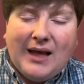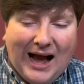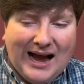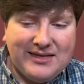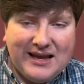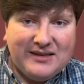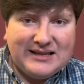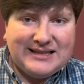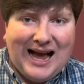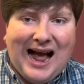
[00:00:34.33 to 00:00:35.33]
I think
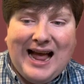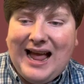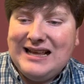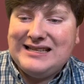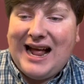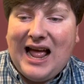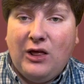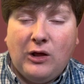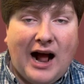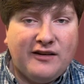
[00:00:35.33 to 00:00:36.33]
this guy has got a
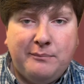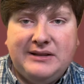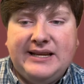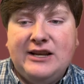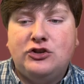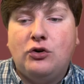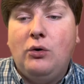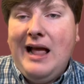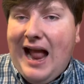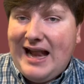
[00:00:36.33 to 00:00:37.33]
lot of
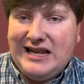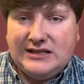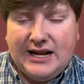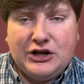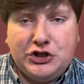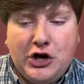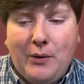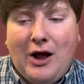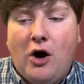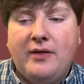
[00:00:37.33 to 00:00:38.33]
potential, and he's going to
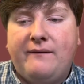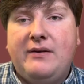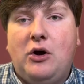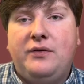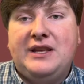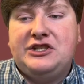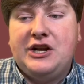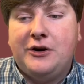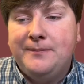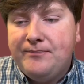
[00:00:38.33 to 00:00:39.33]
show it on the field this
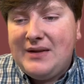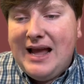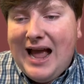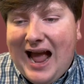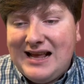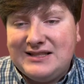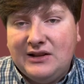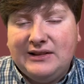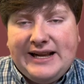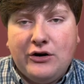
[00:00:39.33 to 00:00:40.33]
year. As
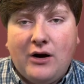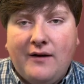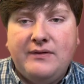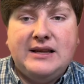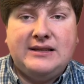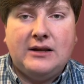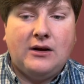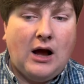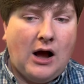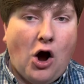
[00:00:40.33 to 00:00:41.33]
the leader of this
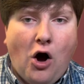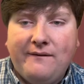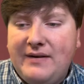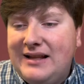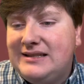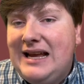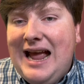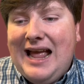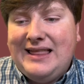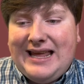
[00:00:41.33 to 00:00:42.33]
offense,
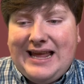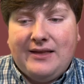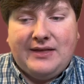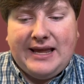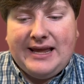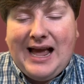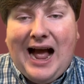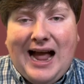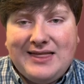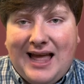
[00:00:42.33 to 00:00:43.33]
the
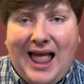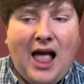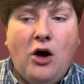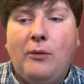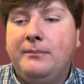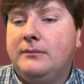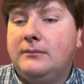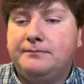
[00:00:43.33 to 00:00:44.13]
guy at the helm,